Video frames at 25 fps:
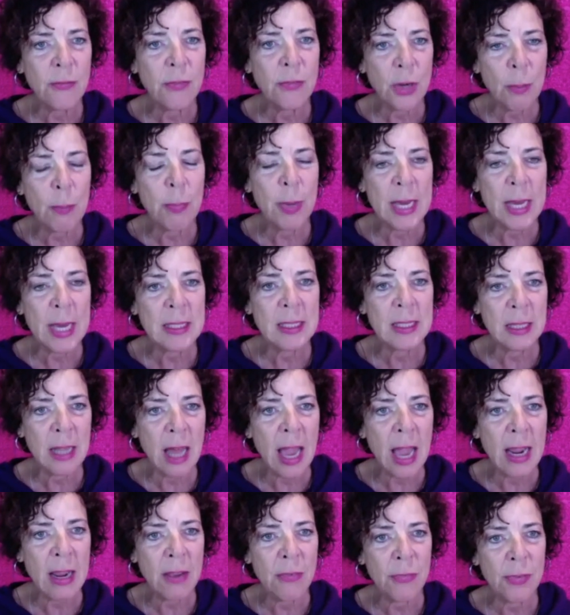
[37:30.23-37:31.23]
your best
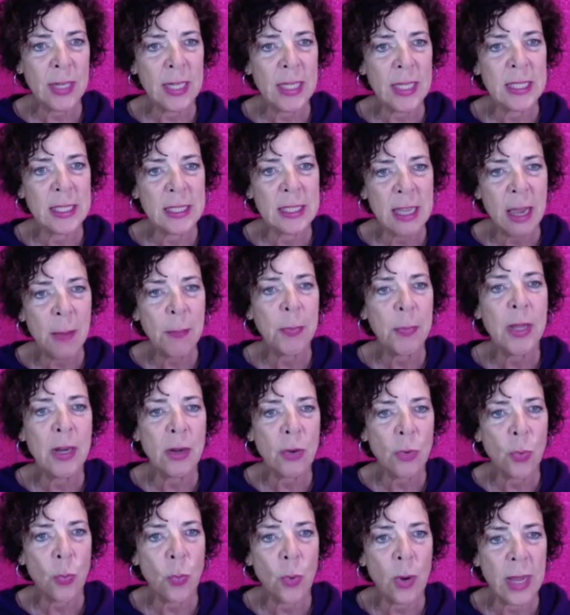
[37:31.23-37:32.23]
life and to step
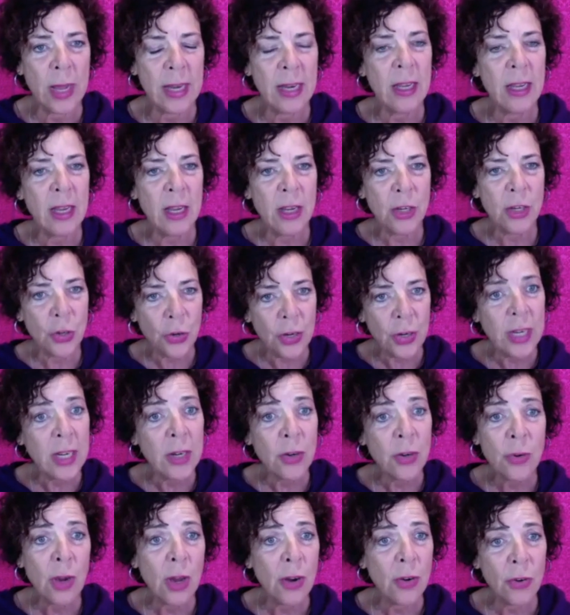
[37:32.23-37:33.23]
into what you're
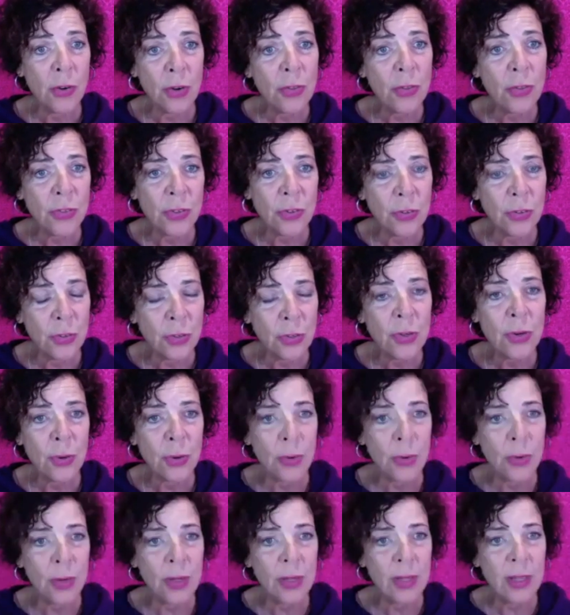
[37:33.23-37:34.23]
here on earth to
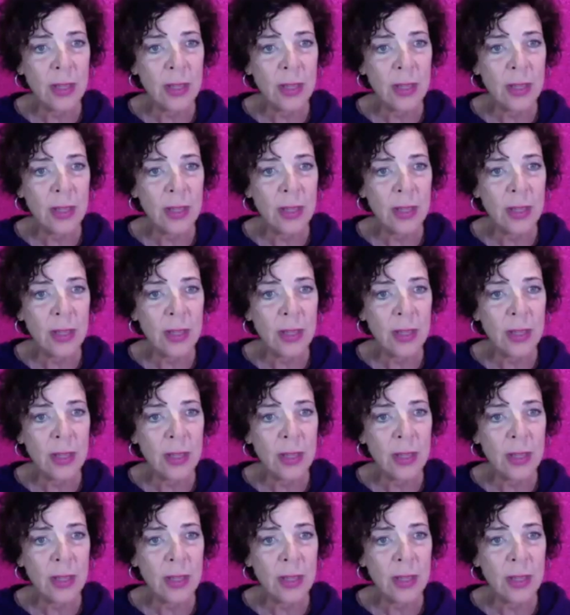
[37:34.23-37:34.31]
do.